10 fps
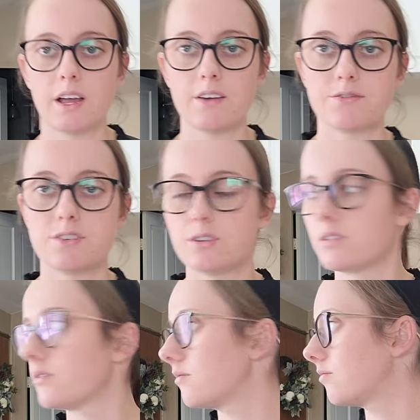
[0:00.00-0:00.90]

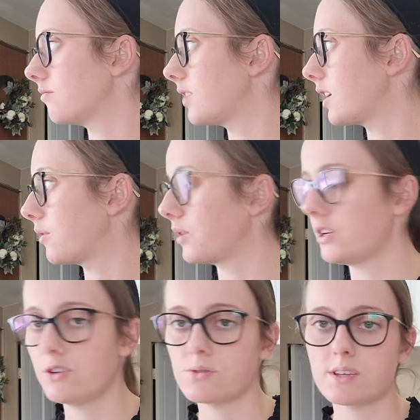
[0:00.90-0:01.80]
left that I
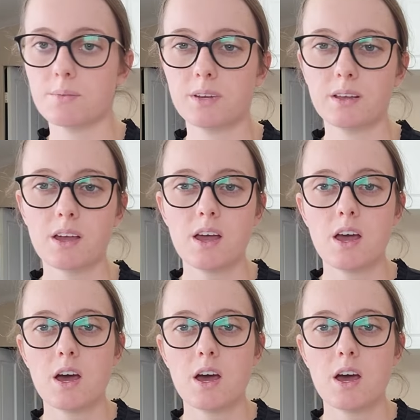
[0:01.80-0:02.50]
want to do something,